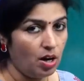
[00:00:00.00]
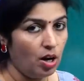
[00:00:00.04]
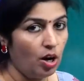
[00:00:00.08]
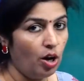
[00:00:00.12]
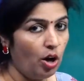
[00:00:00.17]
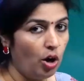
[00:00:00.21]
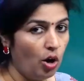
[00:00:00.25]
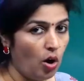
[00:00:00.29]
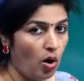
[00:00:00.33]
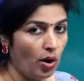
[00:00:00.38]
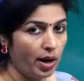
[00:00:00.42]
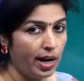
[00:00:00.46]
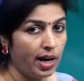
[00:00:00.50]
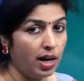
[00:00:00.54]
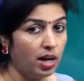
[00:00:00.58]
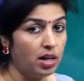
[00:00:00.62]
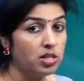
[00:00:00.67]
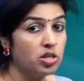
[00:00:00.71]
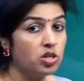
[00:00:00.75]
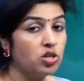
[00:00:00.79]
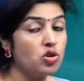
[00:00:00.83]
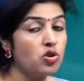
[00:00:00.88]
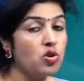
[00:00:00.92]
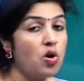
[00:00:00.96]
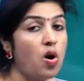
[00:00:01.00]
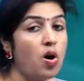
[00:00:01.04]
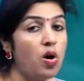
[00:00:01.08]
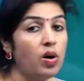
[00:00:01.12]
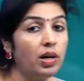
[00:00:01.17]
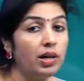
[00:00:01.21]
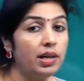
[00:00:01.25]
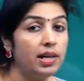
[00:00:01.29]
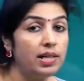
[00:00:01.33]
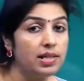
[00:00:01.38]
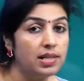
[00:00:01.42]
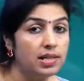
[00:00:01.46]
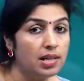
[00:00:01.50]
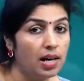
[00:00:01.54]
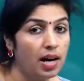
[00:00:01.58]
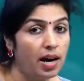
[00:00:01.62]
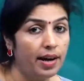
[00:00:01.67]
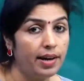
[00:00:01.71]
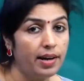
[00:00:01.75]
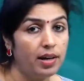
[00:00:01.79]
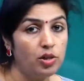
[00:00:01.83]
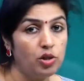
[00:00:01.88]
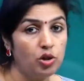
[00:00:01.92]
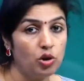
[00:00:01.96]
Longing, a strong
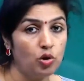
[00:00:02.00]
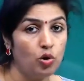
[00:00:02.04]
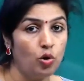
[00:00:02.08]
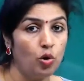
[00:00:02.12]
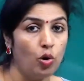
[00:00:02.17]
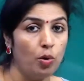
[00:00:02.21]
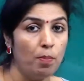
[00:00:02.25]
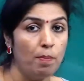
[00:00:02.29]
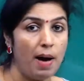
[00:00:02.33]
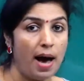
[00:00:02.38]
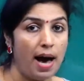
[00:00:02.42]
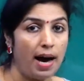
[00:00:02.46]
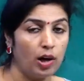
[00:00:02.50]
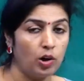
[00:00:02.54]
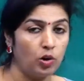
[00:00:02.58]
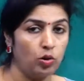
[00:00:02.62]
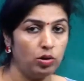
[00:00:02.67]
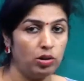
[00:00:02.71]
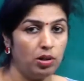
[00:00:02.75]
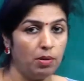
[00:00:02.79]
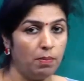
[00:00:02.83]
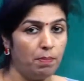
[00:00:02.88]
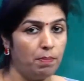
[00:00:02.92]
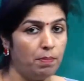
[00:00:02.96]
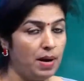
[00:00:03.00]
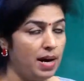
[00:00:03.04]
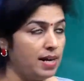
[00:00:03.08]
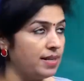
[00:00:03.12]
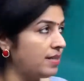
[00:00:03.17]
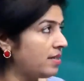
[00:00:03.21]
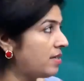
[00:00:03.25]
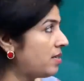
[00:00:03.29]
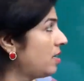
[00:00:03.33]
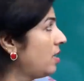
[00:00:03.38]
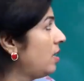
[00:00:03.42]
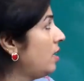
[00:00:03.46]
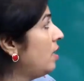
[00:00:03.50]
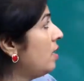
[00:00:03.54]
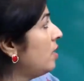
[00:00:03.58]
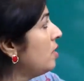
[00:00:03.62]
desire to go back to the past.